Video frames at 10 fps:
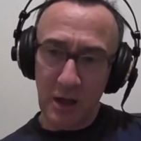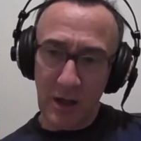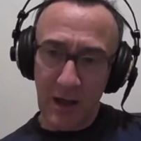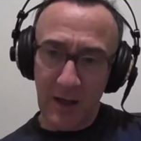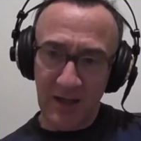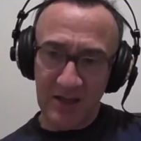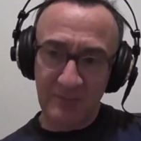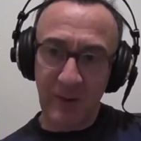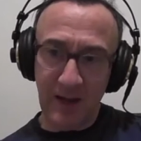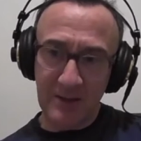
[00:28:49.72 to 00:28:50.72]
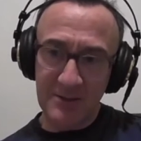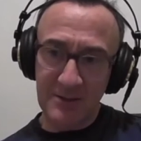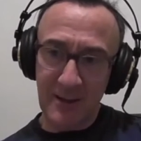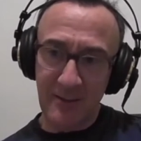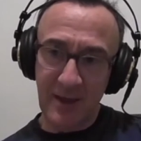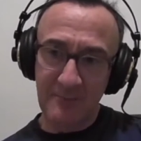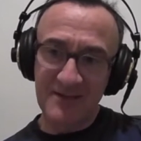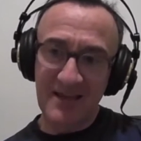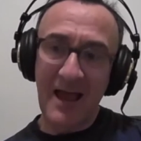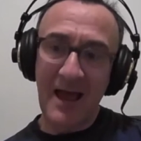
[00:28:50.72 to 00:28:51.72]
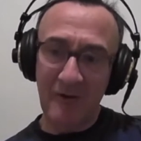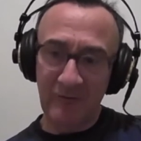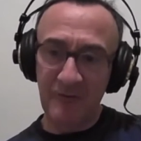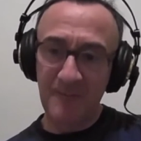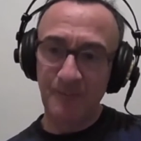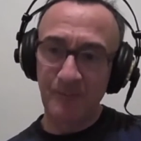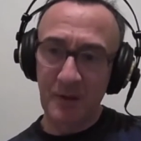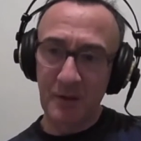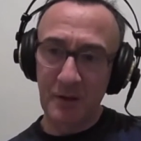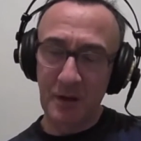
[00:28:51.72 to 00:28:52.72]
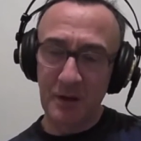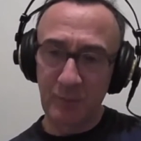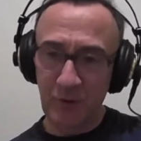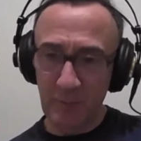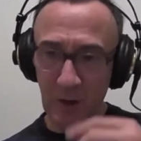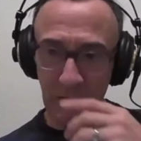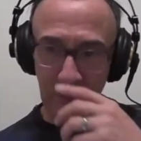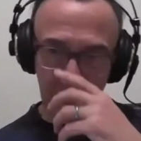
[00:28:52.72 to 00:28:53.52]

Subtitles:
and expect them to have in the Premier League?